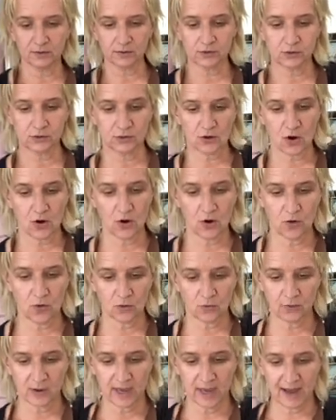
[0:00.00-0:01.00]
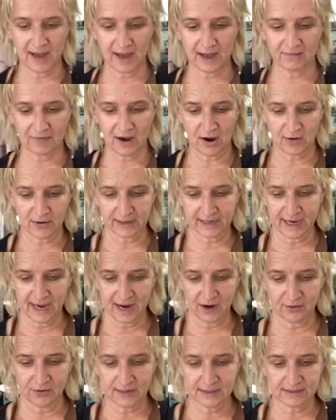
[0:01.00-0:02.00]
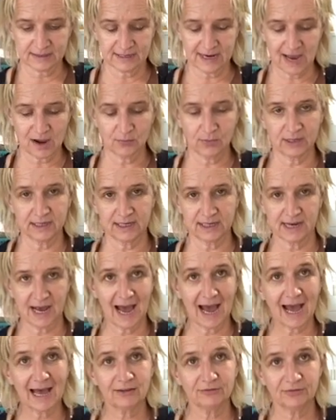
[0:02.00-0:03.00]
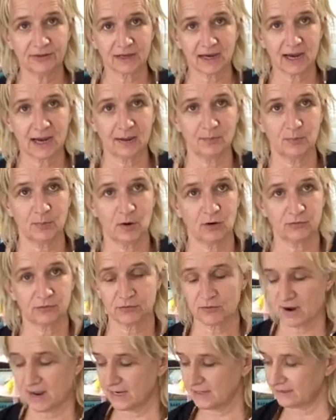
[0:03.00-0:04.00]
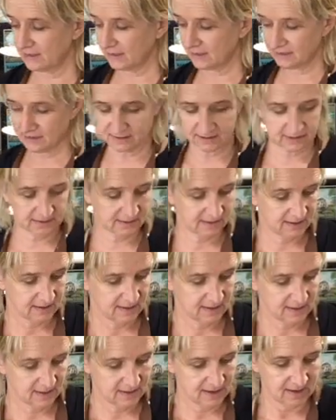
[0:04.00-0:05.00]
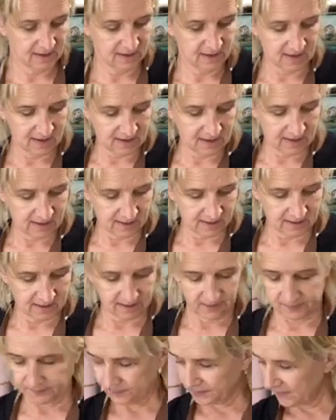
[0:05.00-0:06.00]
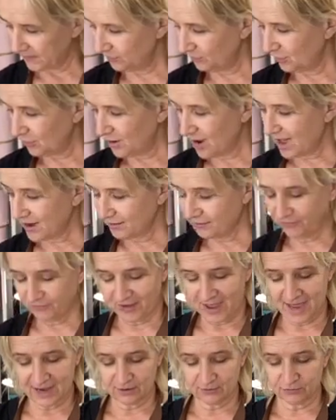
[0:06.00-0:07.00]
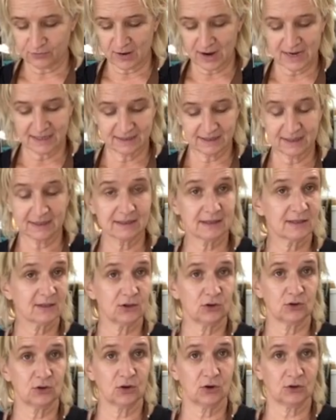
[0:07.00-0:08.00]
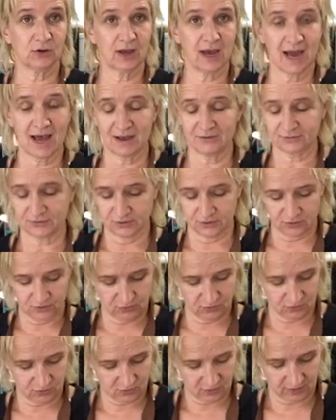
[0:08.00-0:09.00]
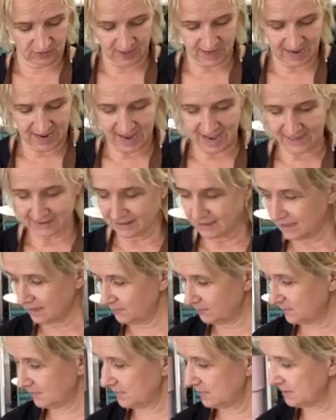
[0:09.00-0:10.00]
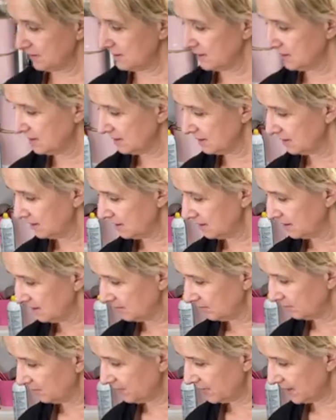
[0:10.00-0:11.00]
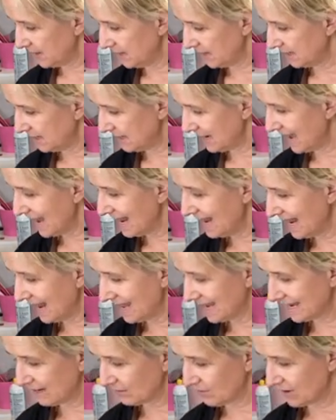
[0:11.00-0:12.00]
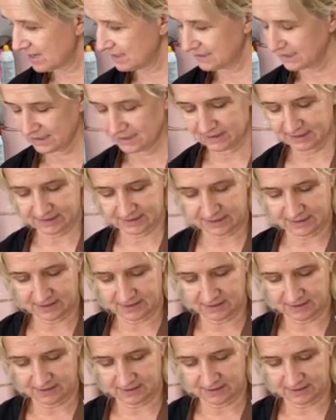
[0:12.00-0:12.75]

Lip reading: So we have our carrots. Now we need half a cup of raisins. If you're not a fan of raisins, you don't have to add them, but I like raisins.